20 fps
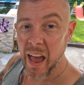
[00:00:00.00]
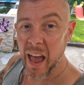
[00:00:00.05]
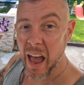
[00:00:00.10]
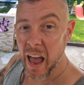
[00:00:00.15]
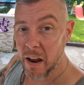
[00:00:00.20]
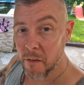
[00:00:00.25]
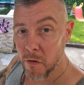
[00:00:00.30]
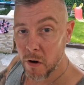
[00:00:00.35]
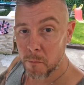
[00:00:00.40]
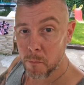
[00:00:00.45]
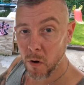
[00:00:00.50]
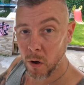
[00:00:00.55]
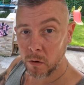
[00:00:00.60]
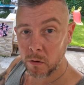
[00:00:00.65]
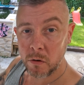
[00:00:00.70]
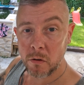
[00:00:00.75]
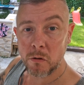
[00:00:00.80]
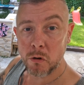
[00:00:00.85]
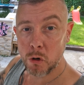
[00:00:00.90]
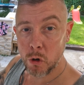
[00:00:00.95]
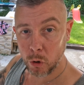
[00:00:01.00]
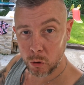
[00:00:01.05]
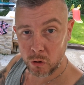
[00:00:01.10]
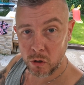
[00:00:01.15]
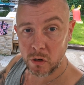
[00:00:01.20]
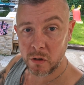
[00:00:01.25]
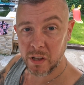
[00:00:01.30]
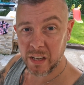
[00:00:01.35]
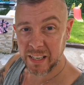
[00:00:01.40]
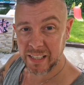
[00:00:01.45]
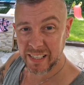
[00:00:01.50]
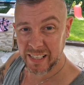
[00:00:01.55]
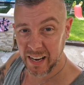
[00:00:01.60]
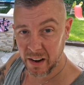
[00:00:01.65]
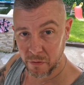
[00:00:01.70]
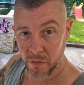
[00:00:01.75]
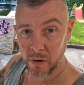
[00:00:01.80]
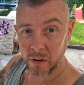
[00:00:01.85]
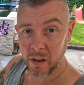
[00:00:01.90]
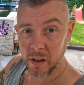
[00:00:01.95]
Everyone does things
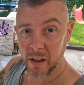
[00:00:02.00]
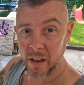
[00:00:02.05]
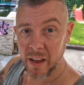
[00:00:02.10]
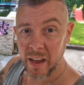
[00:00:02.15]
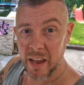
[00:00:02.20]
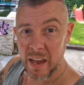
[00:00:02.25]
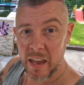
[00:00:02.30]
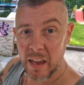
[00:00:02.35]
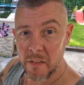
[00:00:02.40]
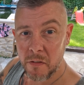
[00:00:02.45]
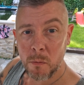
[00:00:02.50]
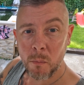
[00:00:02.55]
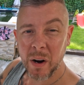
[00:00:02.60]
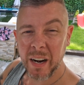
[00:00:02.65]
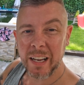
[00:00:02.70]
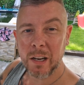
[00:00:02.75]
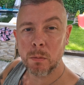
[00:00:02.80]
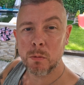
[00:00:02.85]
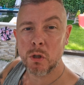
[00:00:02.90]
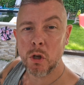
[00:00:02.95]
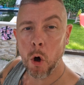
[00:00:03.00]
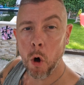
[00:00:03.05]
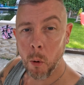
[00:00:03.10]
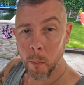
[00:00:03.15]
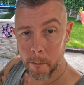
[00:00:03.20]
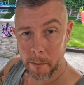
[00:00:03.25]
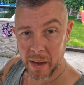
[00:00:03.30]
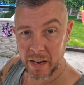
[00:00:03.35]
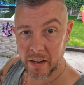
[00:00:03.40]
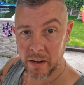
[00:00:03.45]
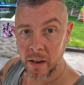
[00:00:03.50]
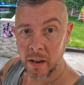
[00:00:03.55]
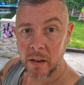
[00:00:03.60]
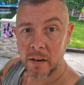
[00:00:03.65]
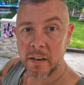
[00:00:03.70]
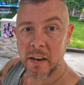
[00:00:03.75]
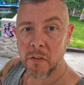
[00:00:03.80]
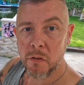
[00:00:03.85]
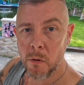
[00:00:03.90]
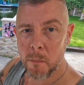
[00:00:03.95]
differently, even when it comes to humping.
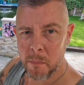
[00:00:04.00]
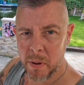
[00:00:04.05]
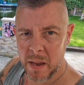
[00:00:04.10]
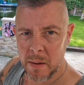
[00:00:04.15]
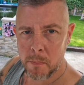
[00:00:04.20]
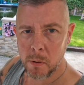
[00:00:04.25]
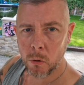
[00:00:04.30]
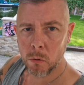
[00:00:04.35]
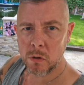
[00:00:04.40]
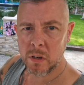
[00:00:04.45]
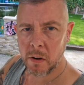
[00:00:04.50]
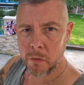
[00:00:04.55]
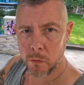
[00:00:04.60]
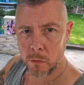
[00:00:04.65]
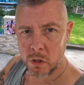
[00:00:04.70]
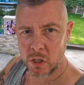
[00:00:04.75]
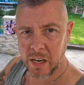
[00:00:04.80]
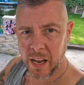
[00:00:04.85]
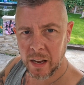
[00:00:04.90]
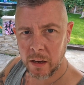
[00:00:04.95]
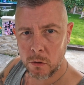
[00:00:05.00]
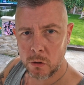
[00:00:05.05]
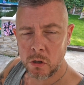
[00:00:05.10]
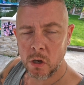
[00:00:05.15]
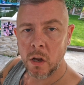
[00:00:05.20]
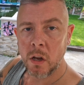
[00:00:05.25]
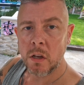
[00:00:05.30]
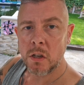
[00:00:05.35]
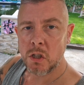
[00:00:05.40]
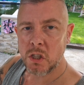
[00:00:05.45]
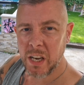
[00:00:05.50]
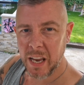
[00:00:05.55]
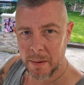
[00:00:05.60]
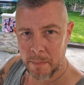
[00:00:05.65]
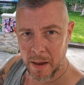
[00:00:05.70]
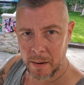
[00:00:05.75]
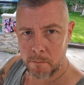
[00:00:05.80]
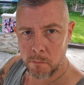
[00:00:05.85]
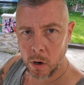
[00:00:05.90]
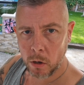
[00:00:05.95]
Different people, different styles, same
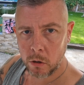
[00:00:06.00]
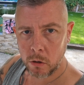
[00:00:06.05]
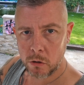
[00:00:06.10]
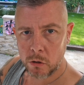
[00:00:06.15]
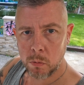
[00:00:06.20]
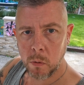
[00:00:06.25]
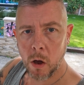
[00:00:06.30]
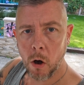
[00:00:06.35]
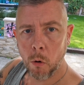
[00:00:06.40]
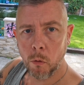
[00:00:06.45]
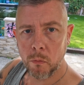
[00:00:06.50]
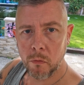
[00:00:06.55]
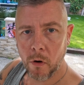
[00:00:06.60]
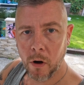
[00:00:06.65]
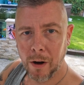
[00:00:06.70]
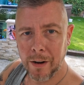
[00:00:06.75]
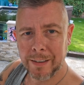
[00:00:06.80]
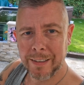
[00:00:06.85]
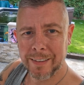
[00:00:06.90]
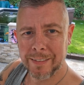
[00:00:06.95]
end products, we hope for.